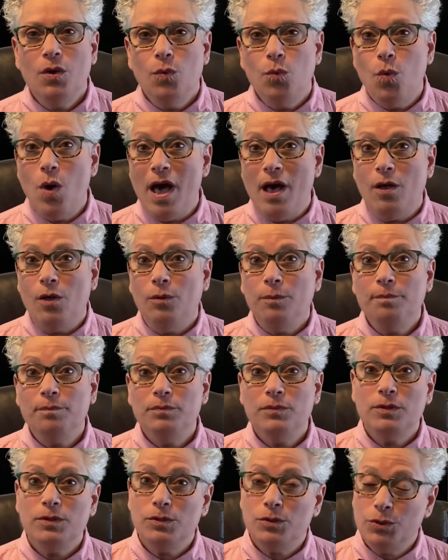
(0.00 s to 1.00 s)
Well,
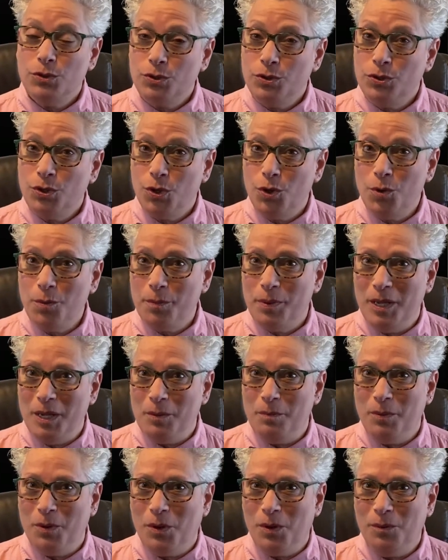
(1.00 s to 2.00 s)
two
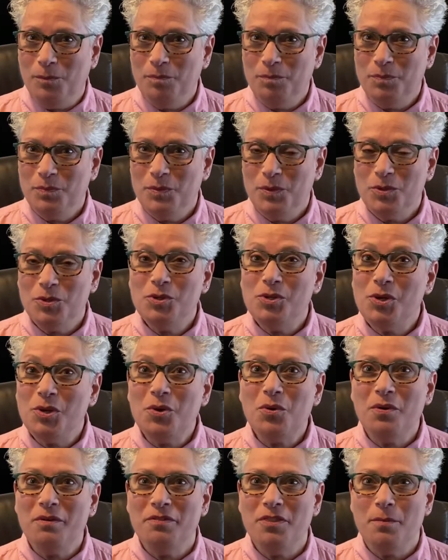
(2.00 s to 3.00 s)

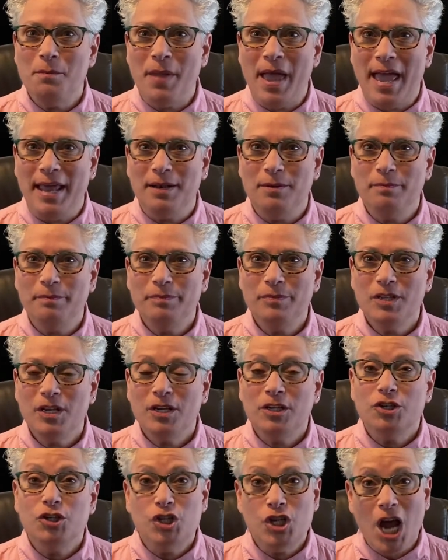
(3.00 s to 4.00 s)
of the men,
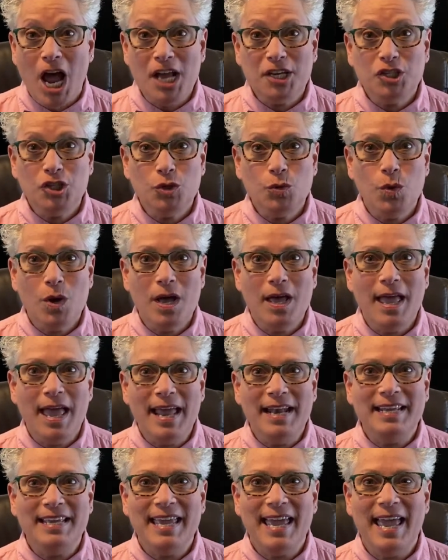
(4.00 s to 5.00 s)
Joshua
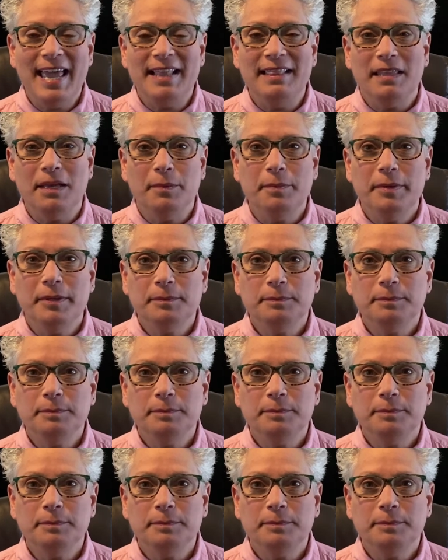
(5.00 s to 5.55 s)
and Caleb,